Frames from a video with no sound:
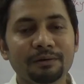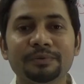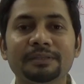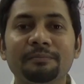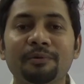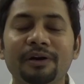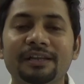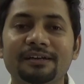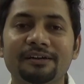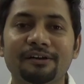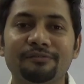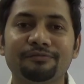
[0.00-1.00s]
with the boiling
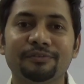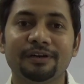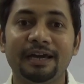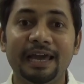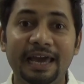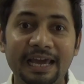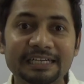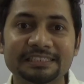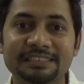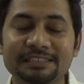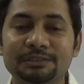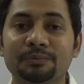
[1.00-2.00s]
of
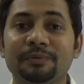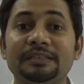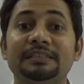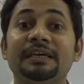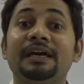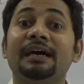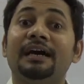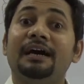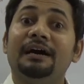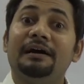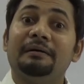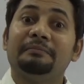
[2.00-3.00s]
ashes with
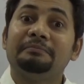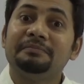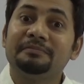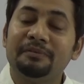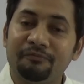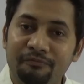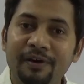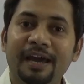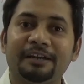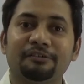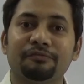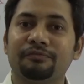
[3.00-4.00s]

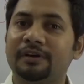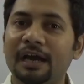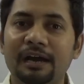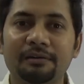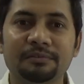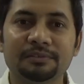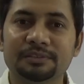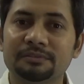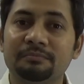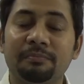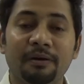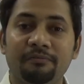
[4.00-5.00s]
fat of cows,
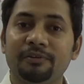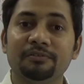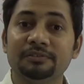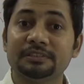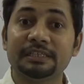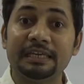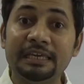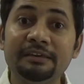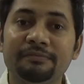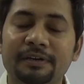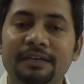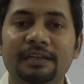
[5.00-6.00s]
buffaloes,
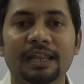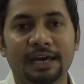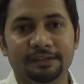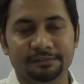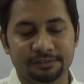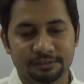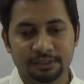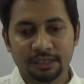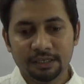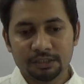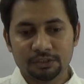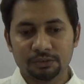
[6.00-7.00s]
even lions.
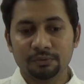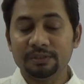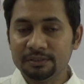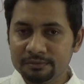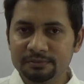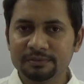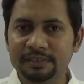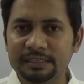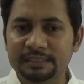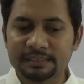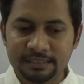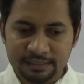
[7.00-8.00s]
So
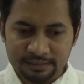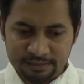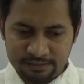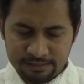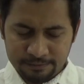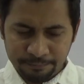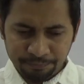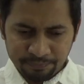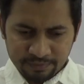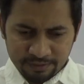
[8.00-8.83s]
usually the